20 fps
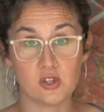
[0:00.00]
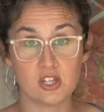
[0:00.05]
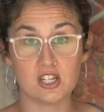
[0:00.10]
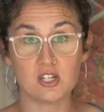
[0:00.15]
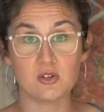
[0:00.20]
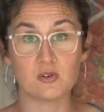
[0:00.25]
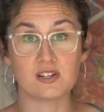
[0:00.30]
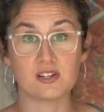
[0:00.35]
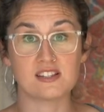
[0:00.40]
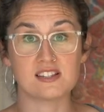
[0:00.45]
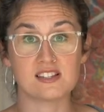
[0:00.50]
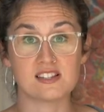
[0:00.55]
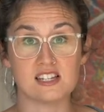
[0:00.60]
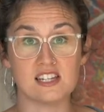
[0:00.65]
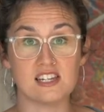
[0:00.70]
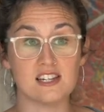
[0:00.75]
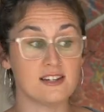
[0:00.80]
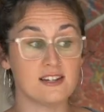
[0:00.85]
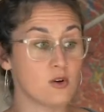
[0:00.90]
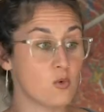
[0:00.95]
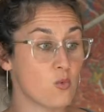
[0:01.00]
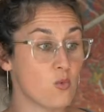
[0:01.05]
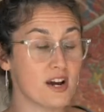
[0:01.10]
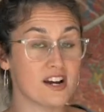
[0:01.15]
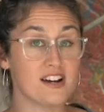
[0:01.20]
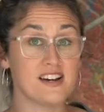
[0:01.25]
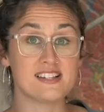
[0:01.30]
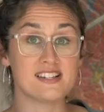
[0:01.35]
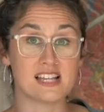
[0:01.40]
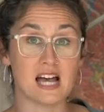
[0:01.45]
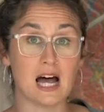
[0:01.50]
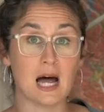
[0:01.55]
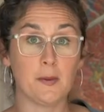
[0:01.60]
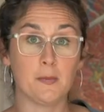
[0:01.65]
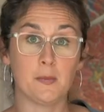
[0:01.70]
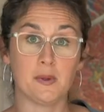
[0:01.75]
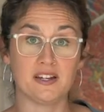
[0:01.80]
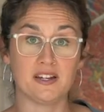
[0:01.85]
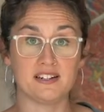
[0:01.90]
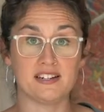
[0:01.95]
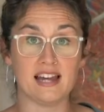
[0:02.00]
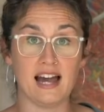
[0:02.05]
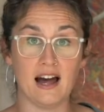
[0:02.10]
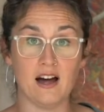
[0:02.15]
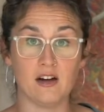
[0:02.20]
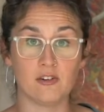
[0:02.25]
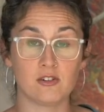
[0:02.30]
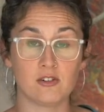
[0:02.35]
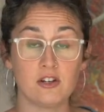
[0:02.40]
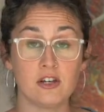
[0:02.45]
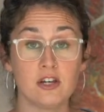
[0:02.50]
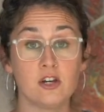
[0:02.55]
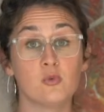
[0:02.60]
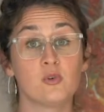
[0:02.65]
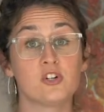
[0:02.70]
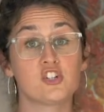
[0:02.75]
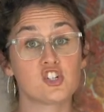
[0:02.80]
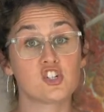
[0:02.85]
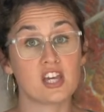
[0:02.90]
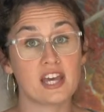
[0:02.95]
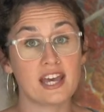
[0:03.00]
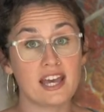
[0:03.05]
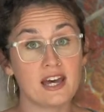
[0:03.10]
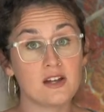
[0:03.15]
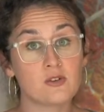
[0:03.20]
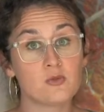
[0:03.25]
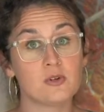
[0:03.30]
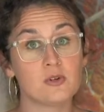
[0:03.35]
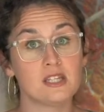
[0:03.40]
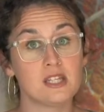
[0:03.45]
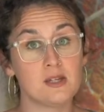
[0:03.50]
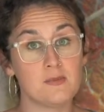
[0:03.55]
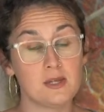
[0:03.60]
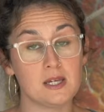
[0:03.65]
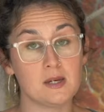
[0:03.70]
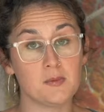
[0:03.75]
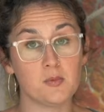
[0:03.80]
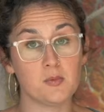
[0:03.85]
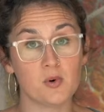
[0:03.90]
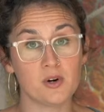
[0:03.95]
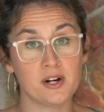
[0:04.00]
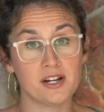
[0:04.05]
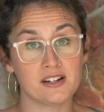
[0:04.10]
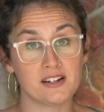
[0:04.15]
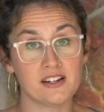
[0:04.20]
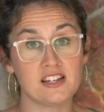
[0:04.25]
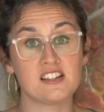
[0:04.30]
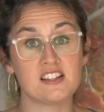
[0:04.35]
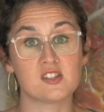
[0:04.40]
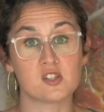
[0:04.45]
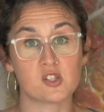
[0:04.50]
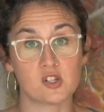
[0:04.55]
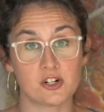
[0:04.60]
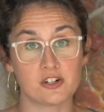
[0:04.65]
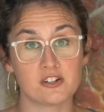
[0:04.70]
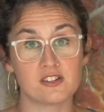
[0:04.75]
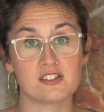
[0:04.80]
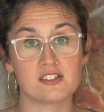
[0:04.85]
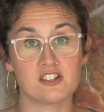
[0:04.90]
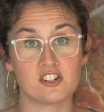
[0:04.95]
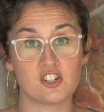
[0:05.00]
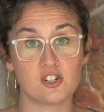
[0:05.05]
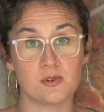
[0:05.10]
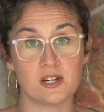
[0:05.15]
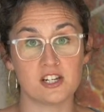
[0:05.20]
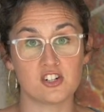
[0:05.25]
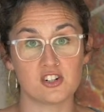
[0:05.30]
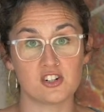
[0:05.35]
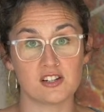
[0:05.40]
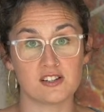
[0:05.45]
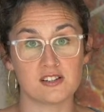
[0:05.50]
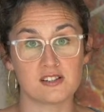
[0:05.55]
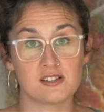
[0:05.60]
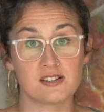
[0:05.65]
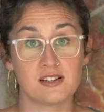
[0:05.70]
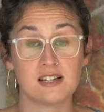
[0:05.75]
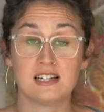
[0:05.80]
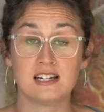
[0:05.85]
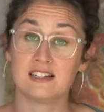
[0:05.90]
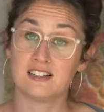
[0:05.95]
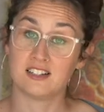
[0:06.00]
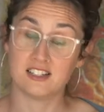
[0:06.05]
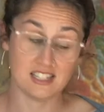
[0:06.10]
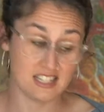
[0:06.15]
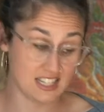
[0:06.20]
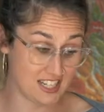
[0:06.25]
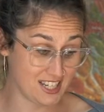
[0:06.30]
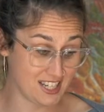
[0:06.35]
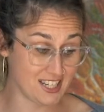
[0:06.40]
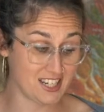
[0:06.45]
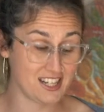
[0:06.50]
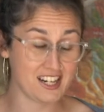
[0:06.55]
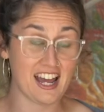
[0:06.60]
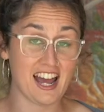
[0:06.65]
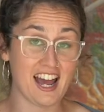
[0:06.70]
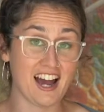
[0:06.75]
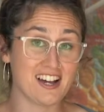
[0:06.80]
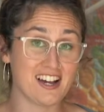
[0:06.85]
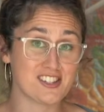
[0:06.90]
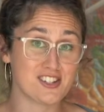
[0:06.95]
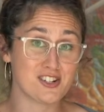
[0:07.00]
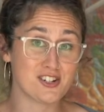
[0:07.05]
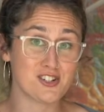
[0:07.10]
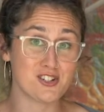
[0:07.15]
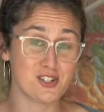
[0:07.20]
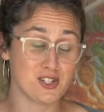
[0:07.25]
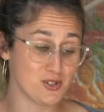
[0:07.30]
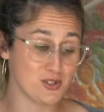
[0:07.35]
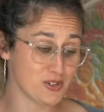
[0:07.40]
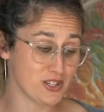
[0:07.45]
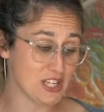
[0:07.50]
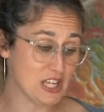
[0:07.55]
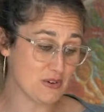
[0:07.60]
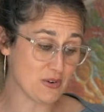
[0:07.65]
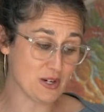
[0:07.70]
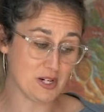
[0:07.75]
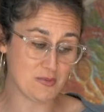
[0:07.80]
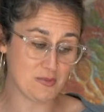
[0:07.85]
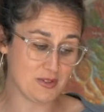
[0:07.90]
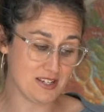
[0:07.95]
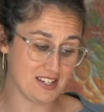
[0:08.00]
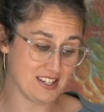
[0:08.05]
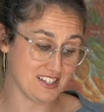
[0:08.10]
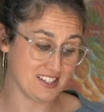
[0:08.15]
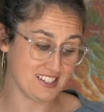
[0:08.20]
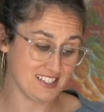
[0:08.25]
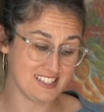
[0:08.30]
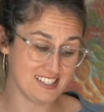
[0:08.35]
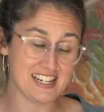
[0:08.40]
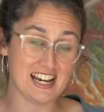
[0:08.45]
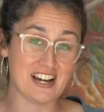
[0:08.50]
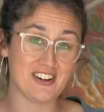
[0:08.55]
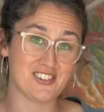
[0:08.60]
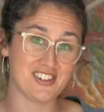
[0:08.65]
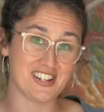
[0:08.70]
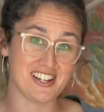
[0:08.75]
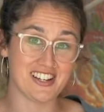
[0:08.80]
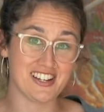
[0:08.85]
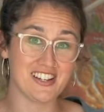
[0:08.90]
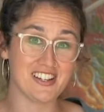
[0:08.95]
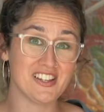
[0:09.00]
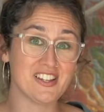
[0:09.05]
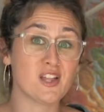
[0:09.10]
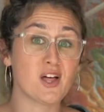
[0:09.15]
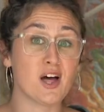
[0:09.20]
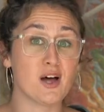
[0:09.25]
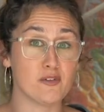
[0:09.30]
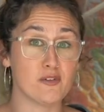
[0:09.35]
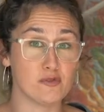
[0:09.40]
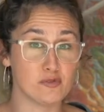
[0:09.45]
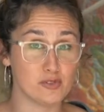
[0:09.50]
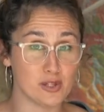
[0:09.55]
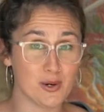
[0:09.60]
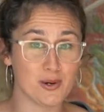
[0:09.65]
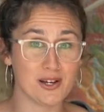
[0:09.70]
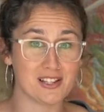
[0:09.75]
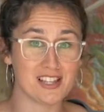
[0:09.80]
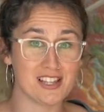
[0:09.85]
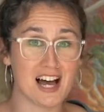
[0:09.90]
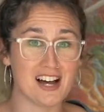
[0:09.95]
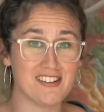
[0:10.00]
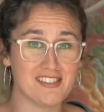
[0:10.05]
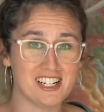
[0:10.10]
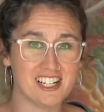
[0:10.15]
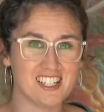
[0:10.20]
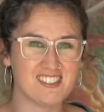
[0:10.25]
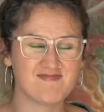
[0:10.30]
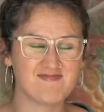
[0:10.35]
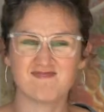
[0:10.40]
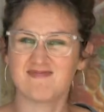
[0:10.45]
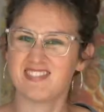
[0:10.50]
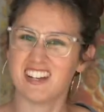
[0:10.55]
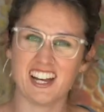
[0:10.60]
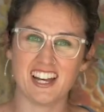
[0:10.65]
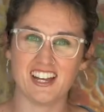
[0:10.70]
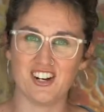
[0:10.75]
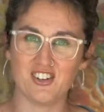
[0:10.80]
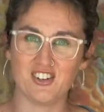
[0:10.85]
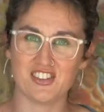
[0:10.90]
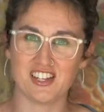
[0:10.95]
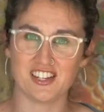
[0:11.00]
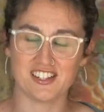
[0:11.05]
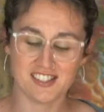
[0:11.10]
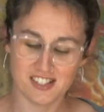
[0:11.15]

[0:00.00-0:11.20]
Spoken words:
that you can see where is up and down, which can really be important in certain situations. In a hazard, do you really want to be downhill of flowing lava? I don't think